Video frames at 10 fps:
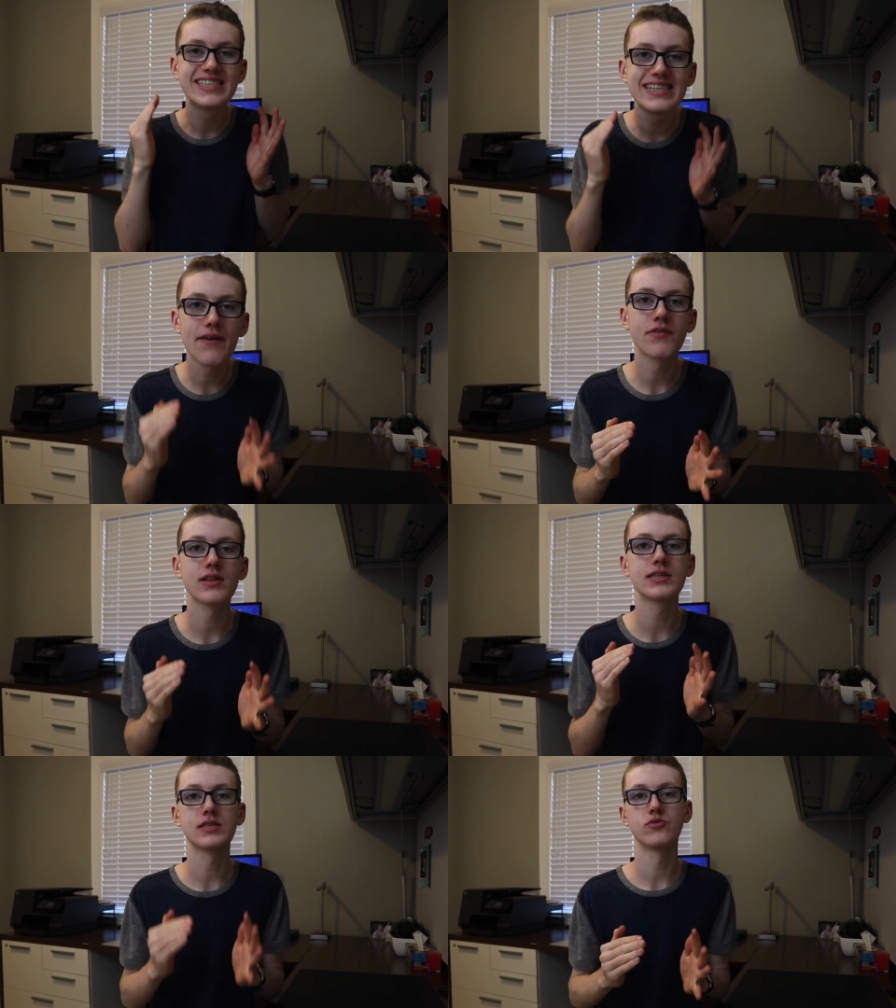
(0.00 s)

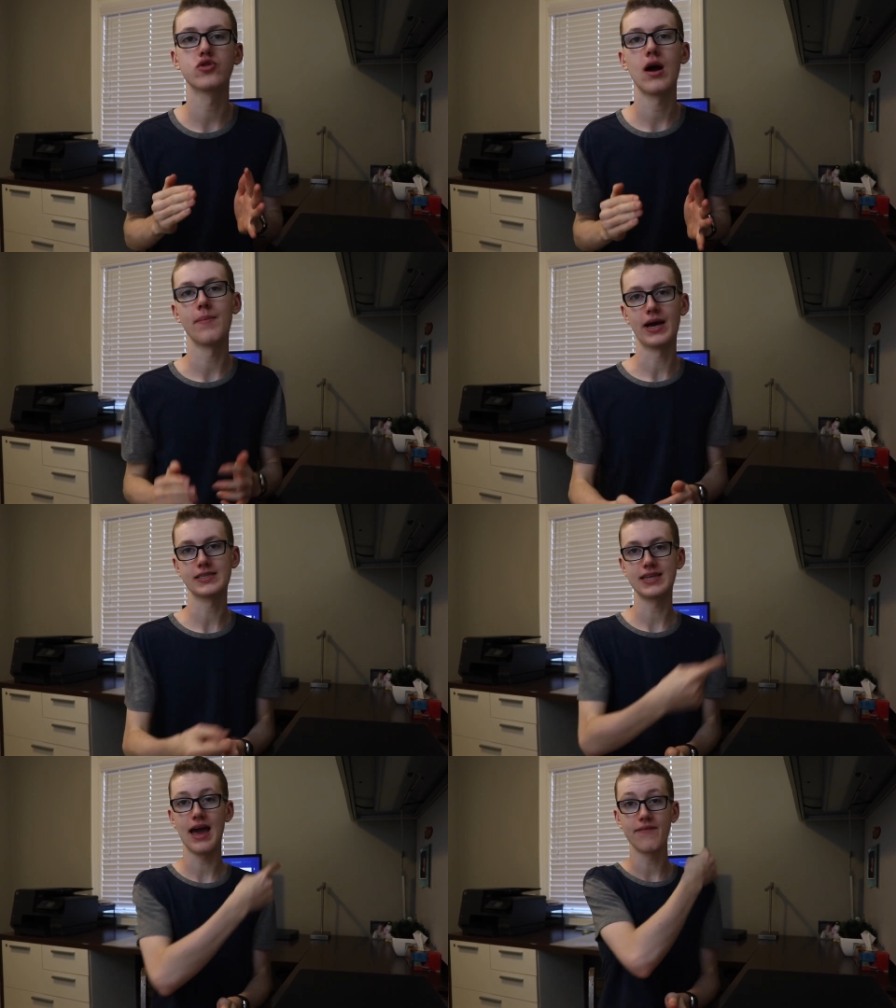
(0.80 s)
definitely some
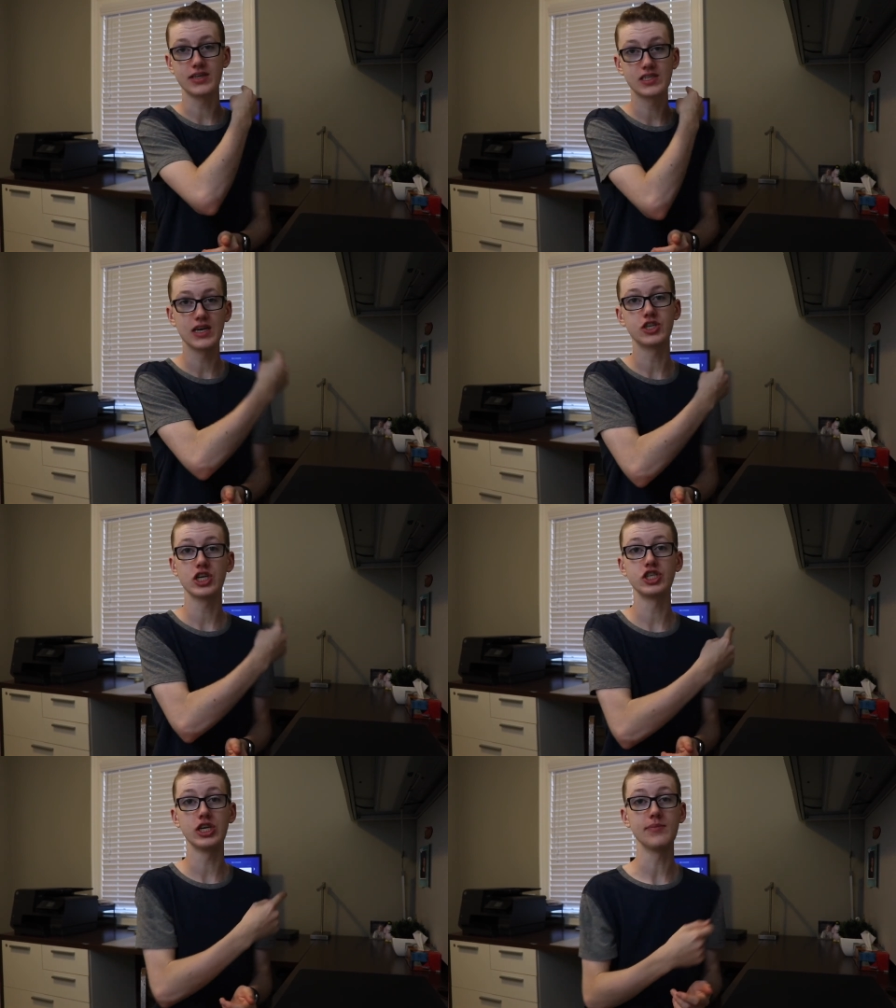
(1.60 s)
drawbacks to having such
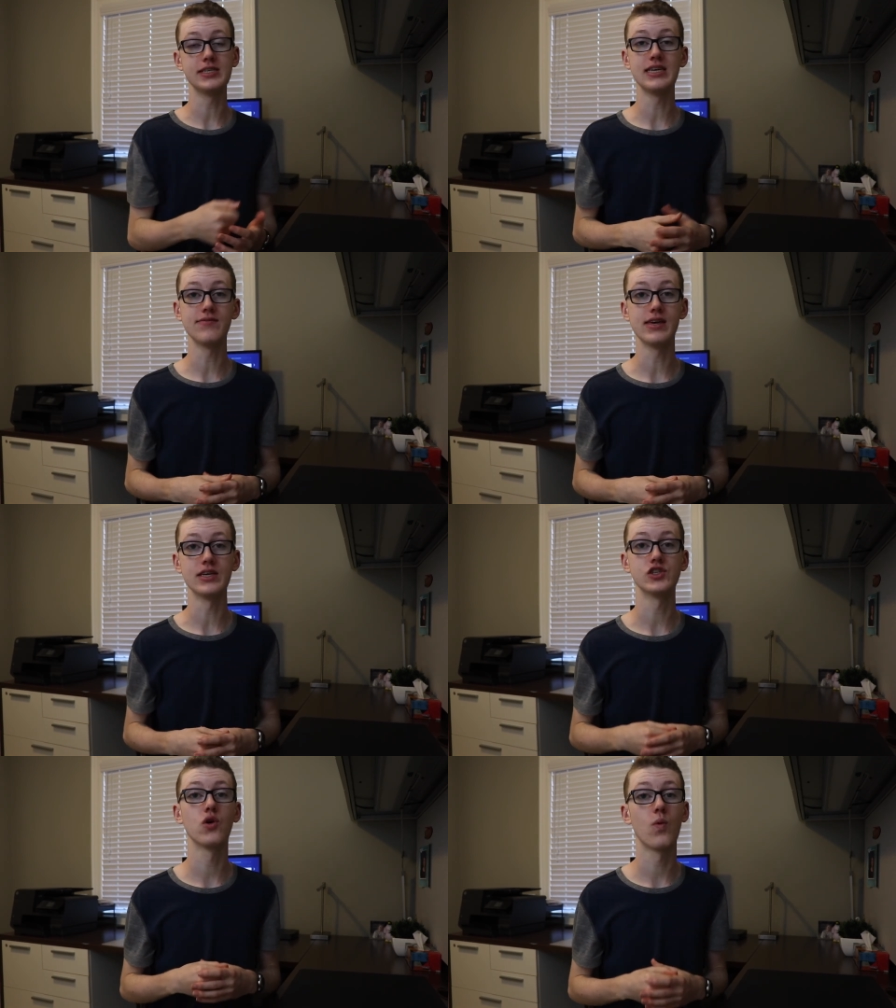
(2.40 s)
a cheap TV.
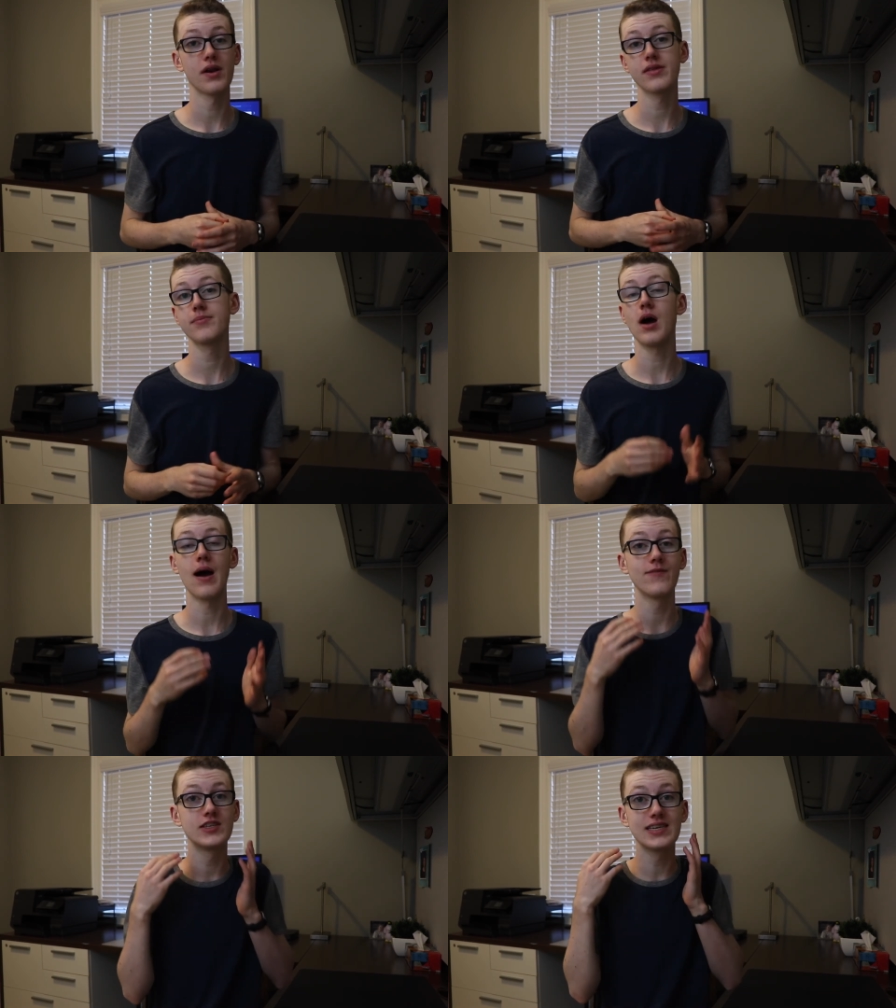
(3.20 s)
So one of them
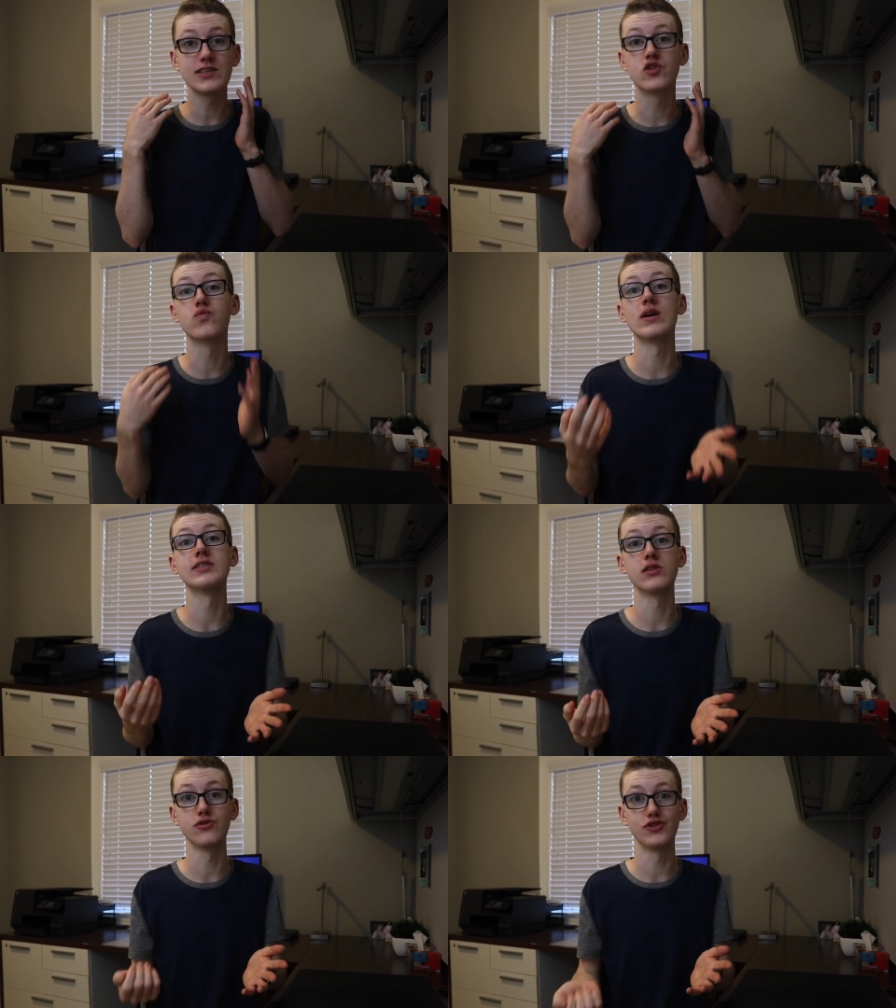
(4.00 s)
obviously is the
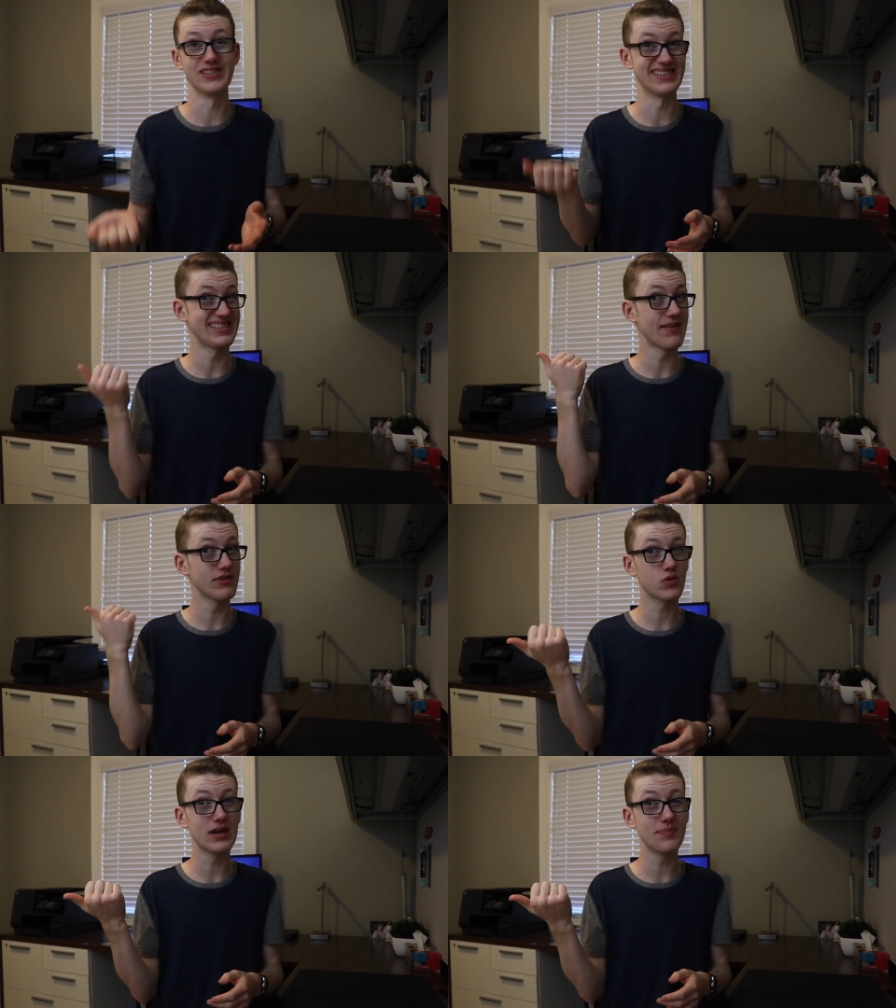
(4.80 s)
resolution,
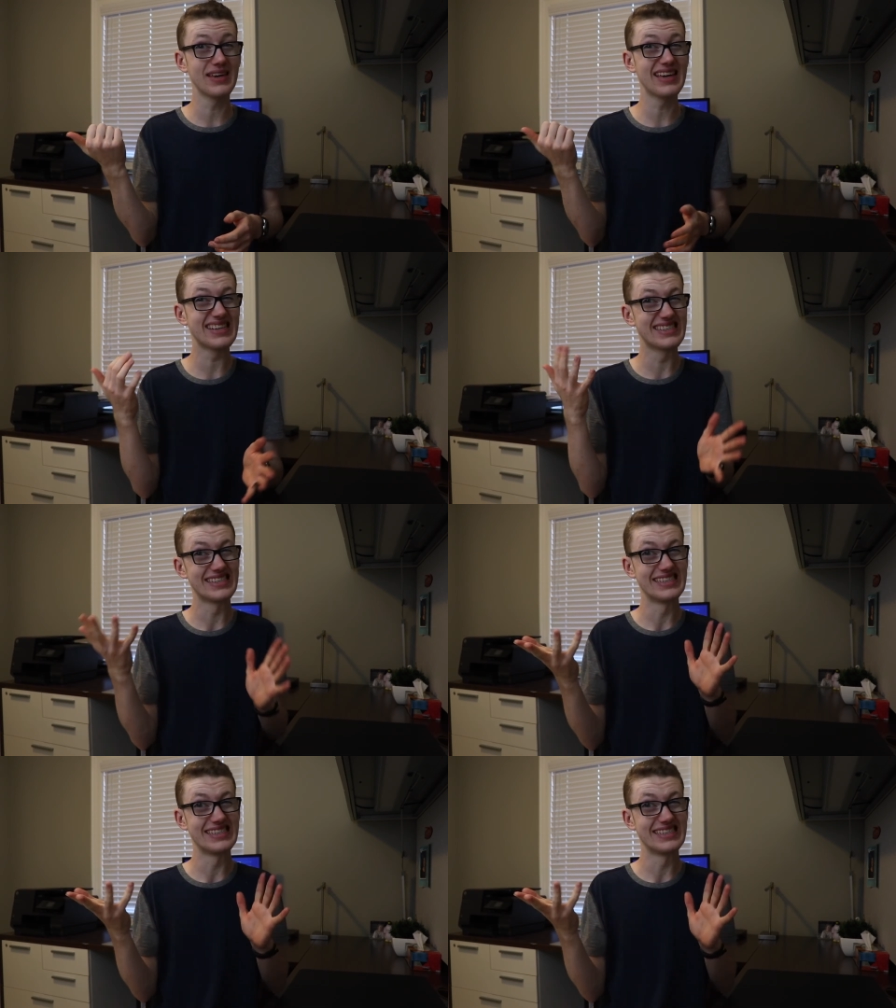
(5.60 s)
720p,